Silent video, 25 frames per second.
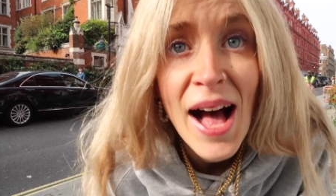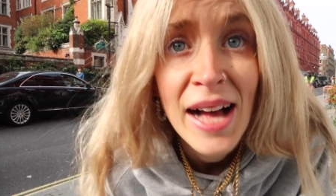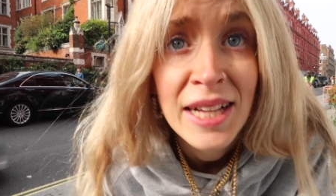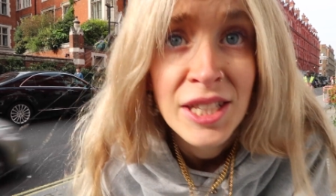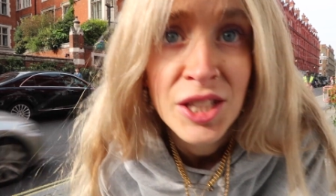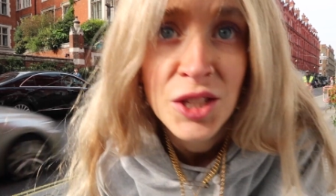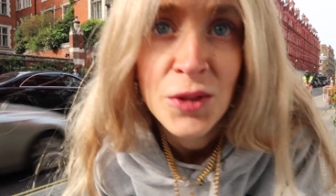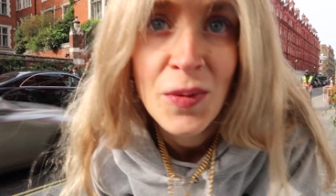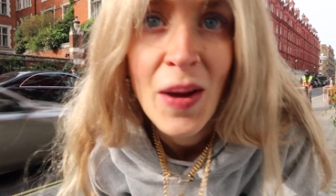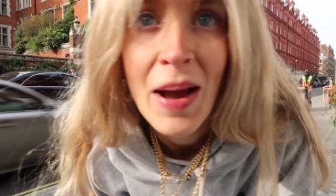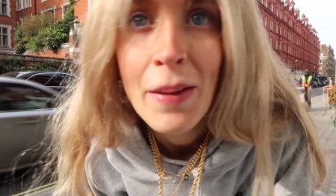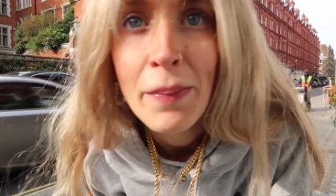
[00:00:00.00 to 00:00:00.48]

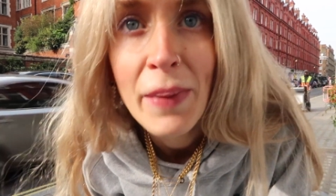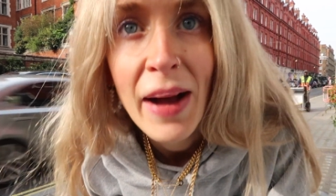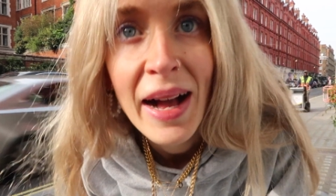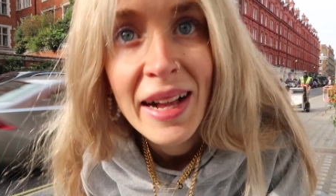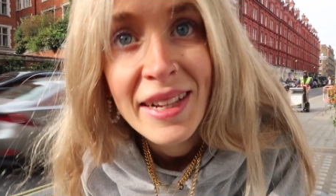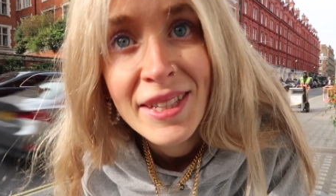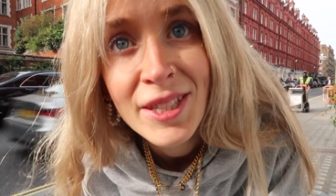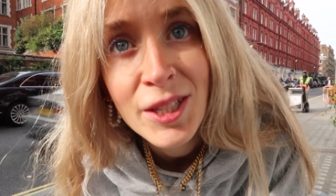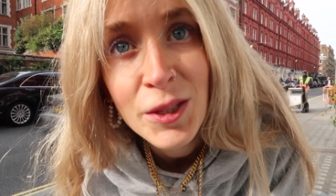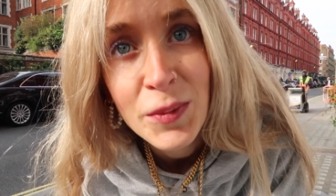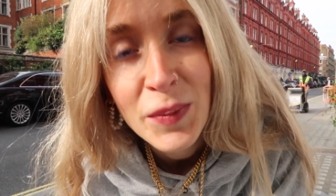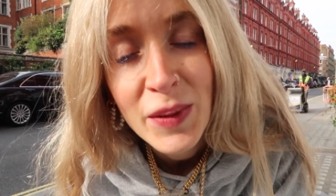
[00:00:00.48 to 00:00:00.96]
and
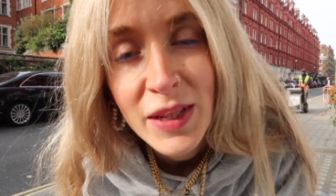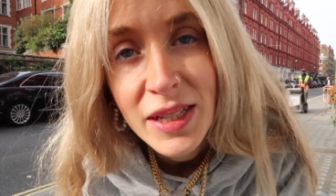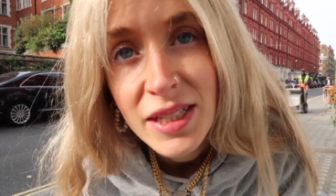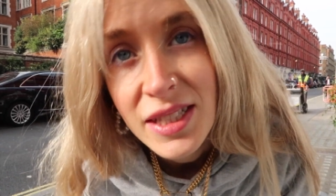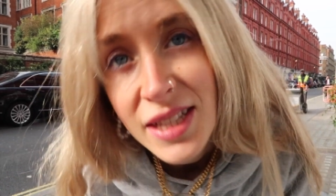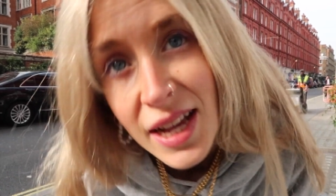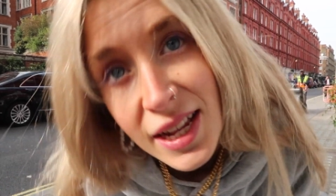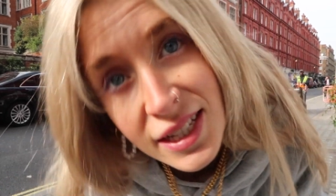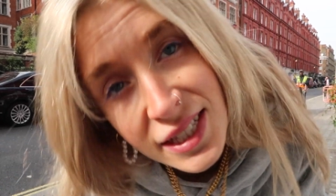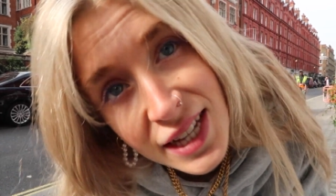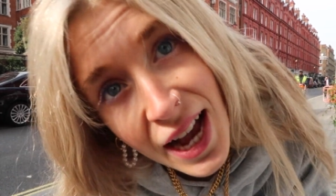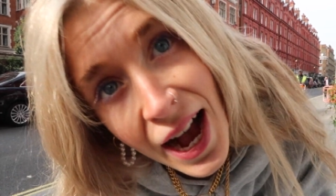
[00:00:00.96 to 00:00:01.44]
sweatpants
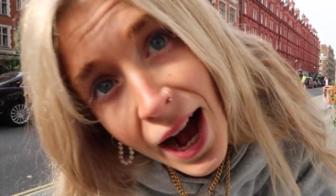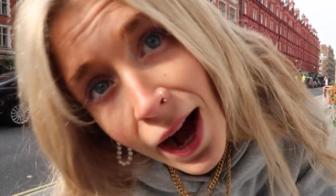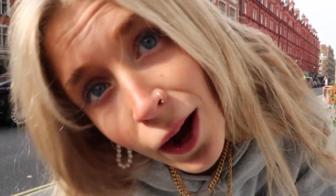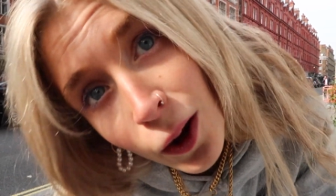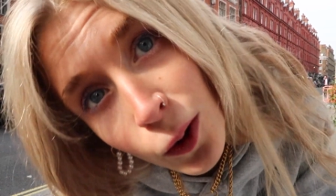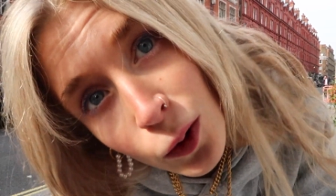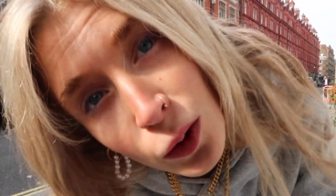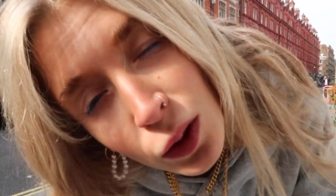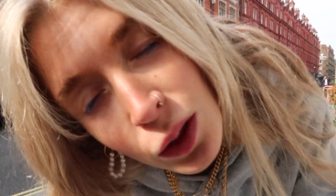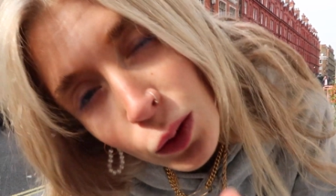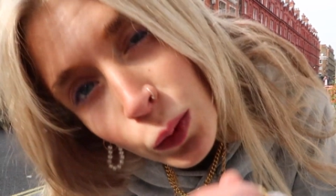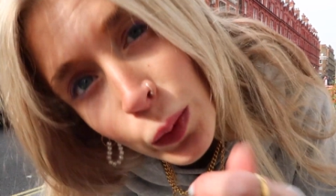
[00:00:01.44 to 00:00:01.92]
because that's
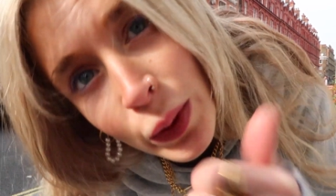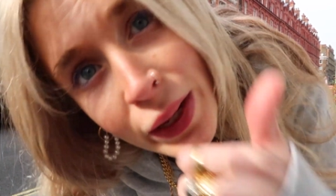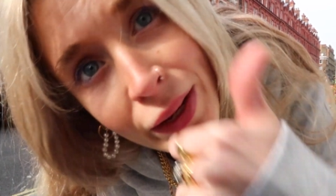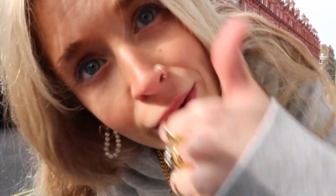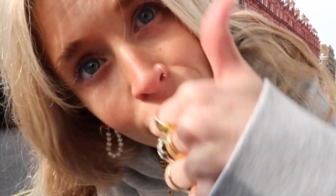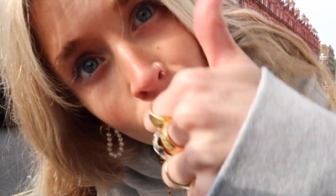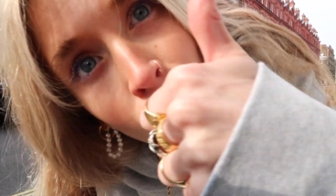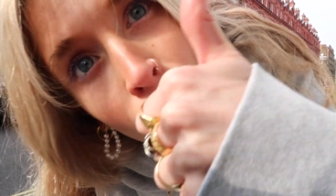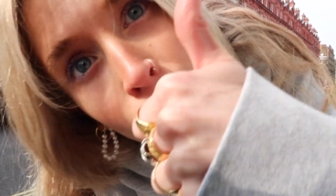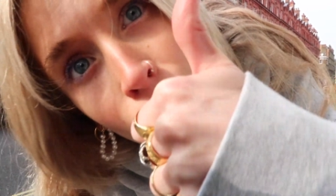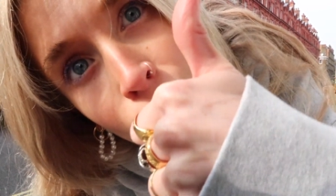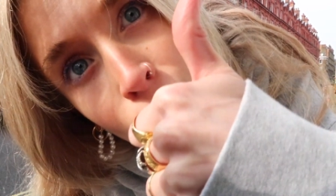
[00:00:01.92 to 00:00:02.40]
how we
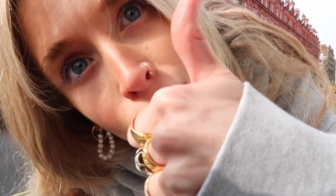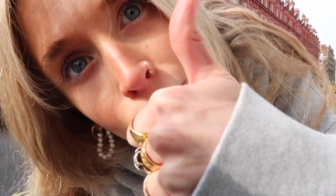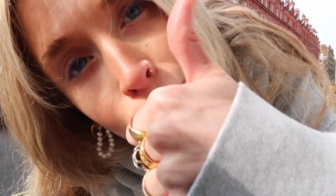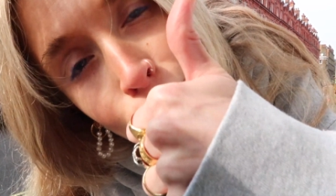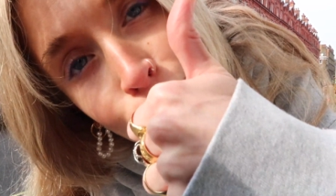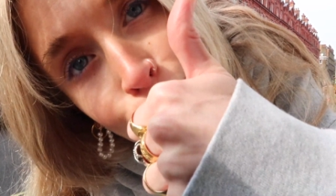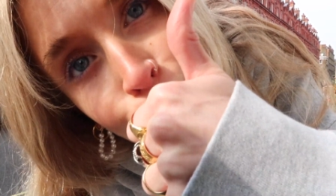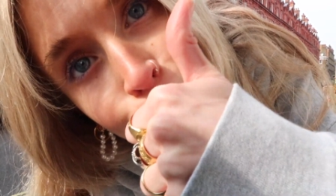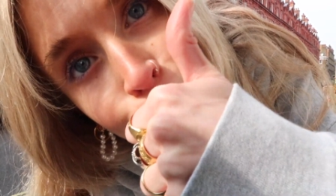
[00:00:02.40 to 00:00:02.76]
roll.